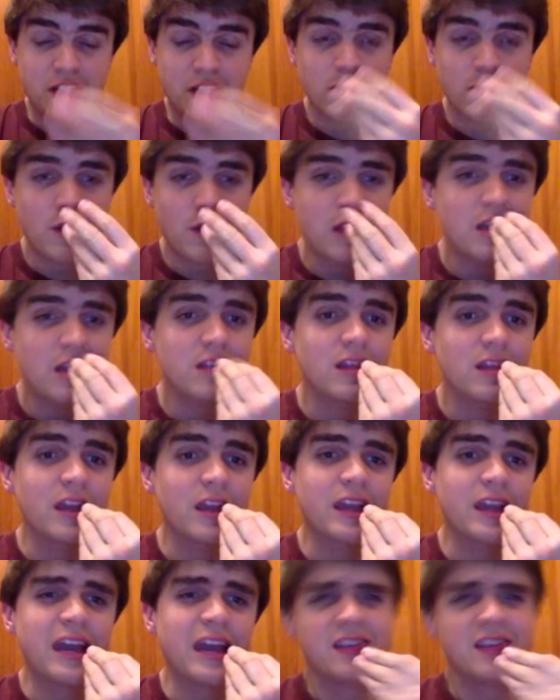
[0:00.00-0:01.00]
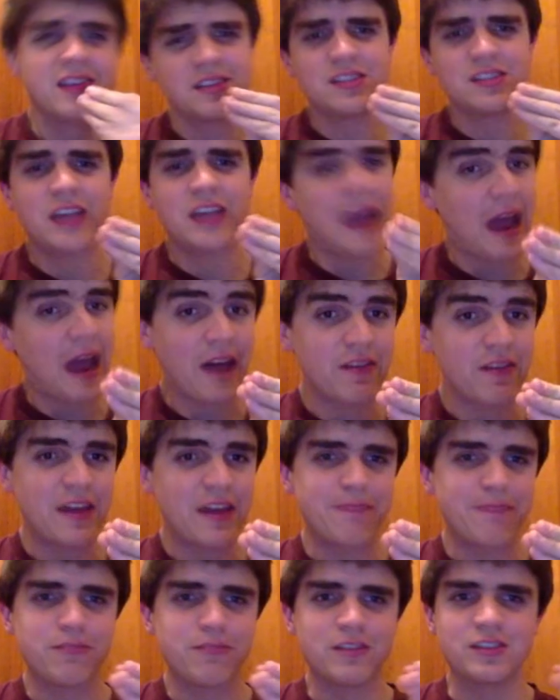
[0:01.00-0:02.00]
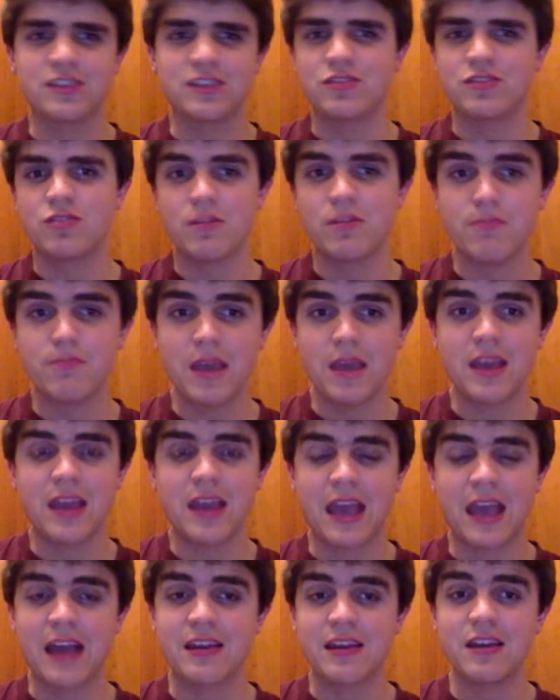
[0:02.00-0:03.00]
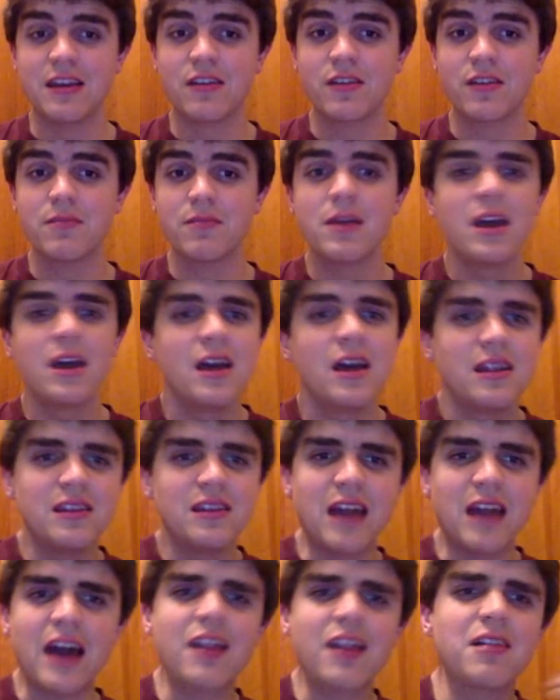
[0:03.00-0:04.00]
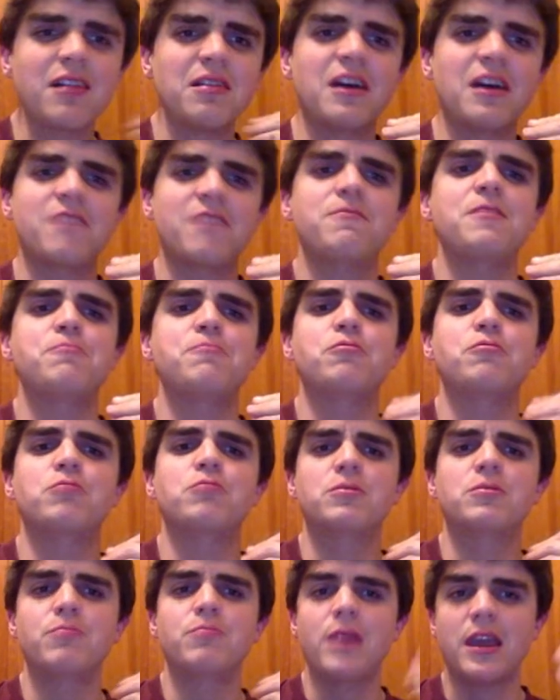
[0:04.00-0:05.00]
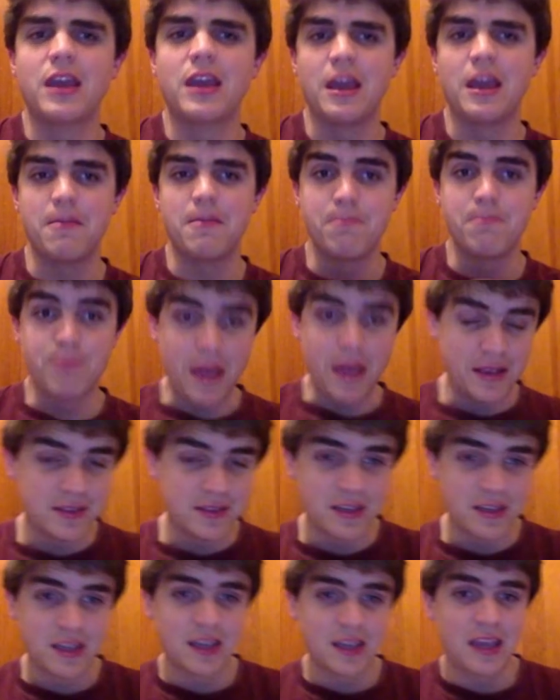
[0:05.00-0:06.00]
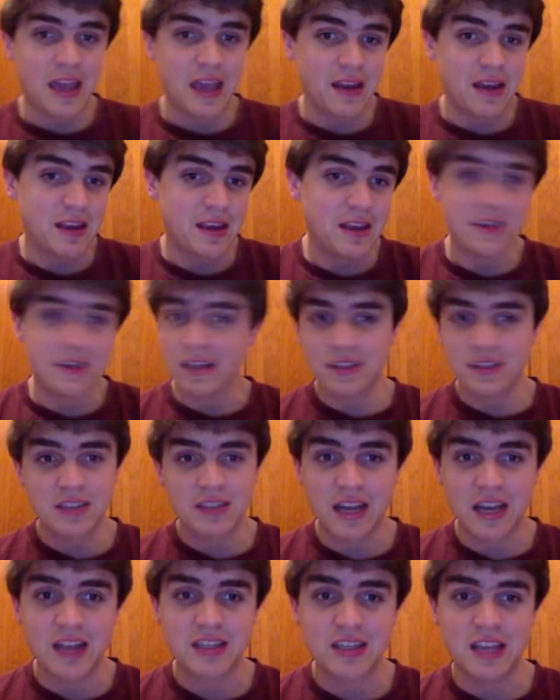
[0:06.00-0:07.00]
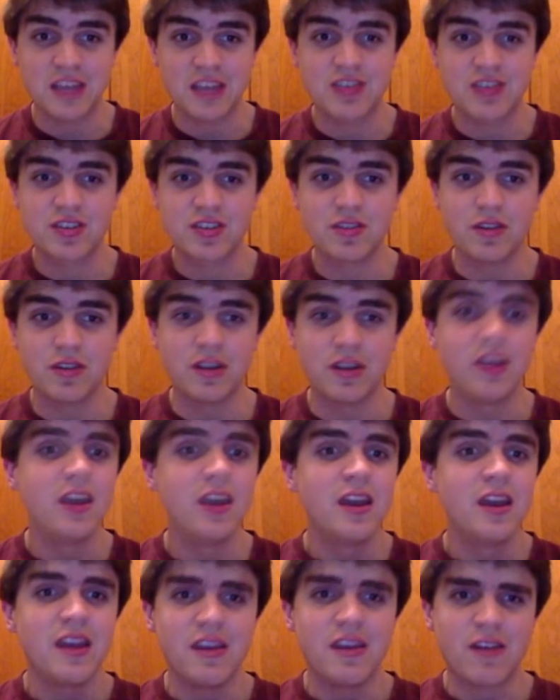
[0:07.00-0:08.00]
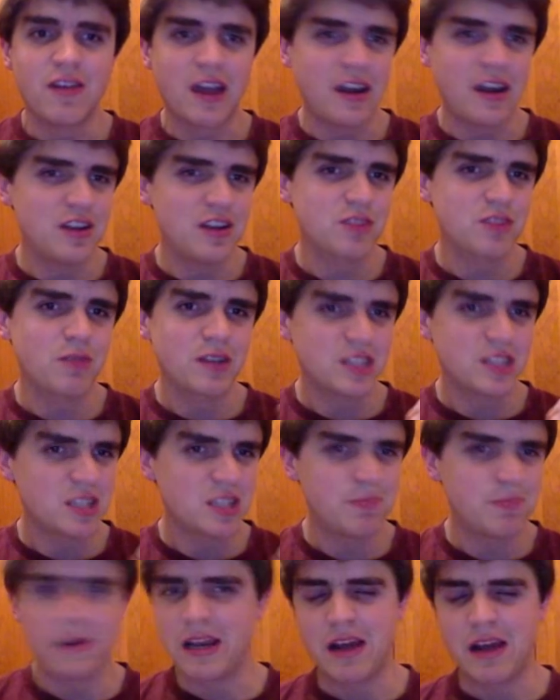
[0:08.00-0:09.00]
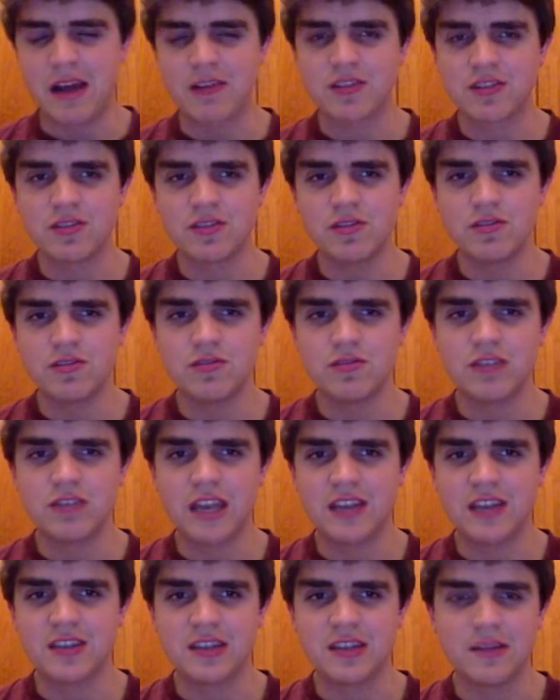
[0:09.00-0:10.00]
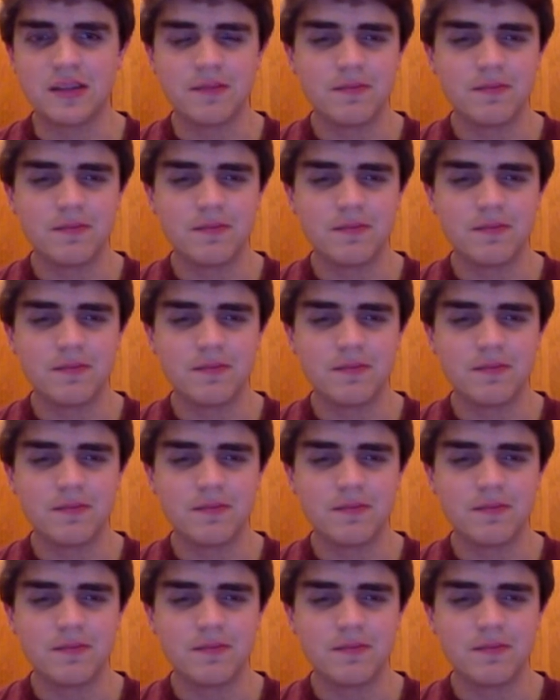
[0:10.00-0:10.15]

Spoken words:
In the way that acids have that pleasantness, you can make candy out of them. Not a lot of people would make a basic candy. It does not taste good. You kind of just want to spit it out as soon as you taste it.